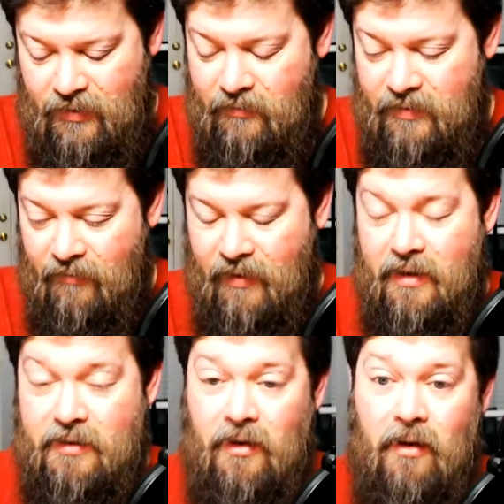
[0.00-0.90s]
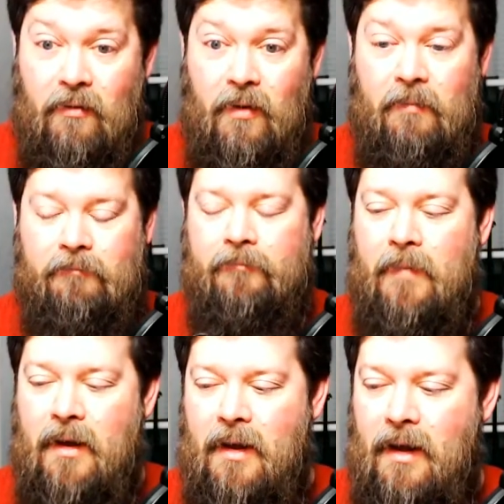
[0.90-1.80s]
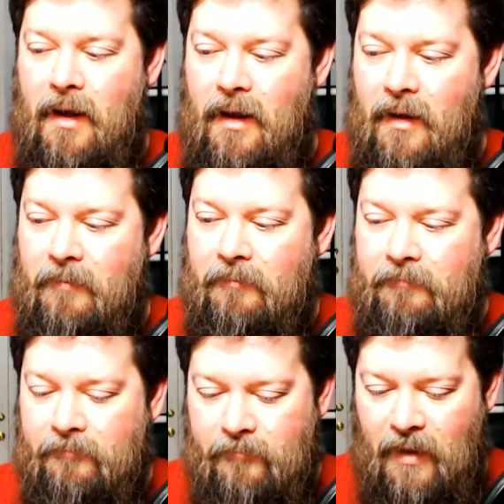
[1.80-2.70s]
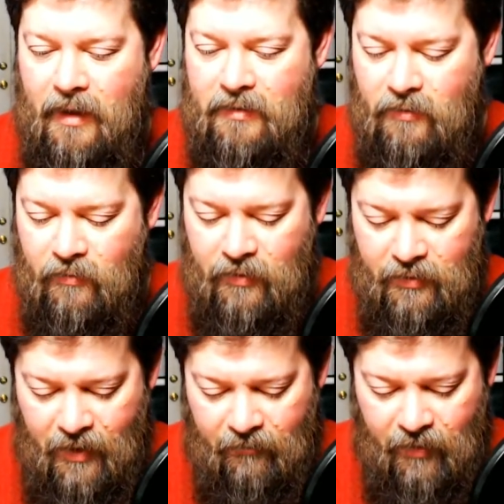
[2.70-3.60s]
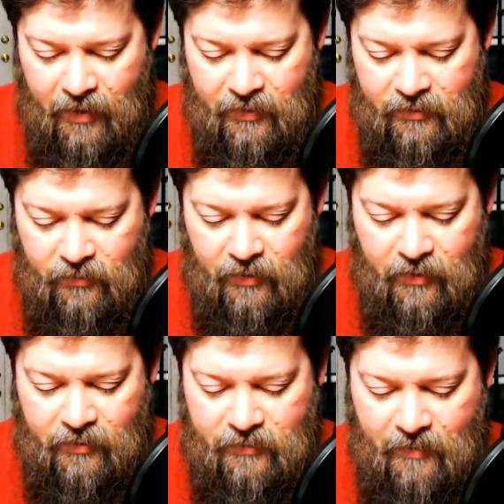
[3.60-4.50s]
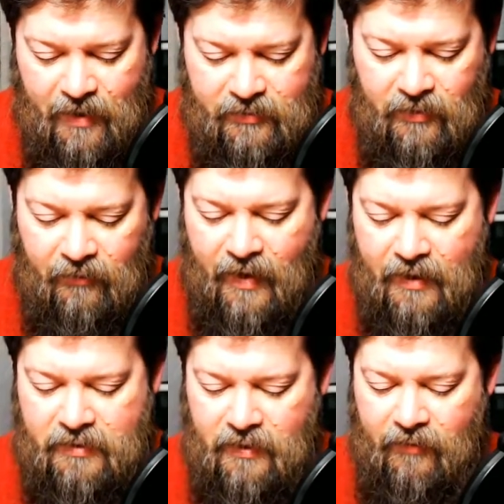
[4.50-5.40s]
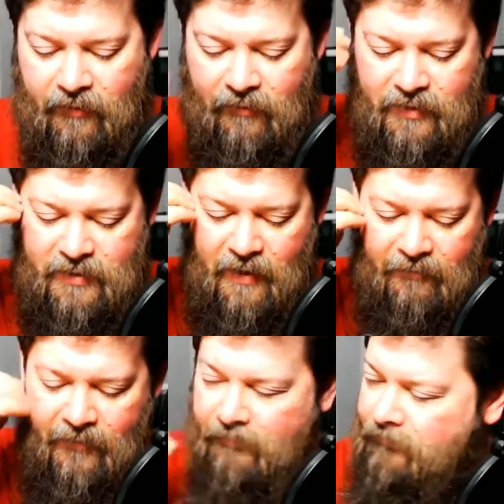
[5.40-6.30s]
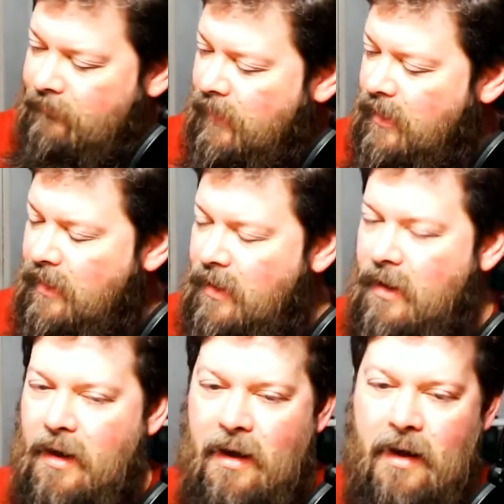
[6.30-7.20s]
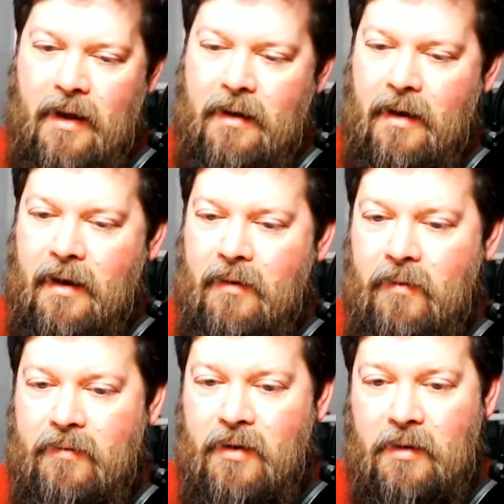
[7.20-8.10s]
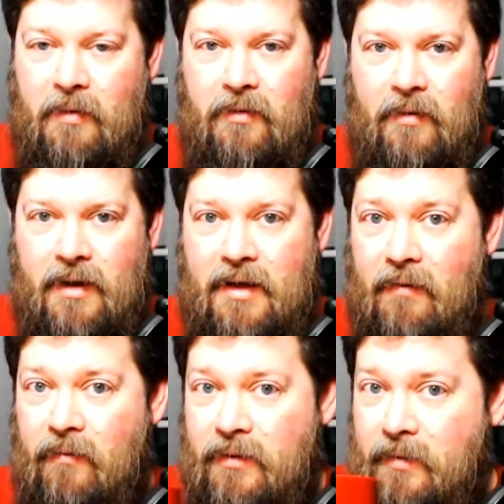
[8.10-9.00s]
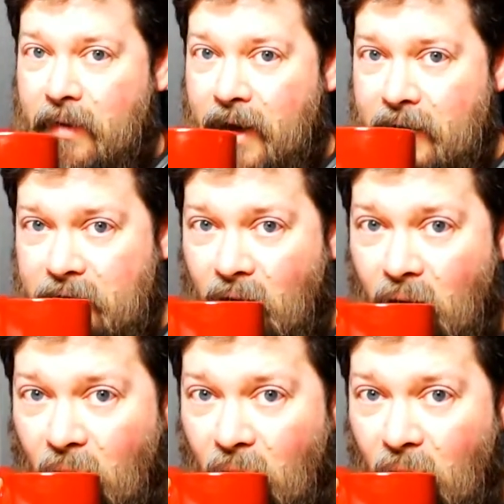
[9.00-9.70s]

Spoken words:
Psalm 78 is a longer one, um, and so we're going to dive right into it here. It's a maskil of Asaph, and we've talked about who Asaph was in the past.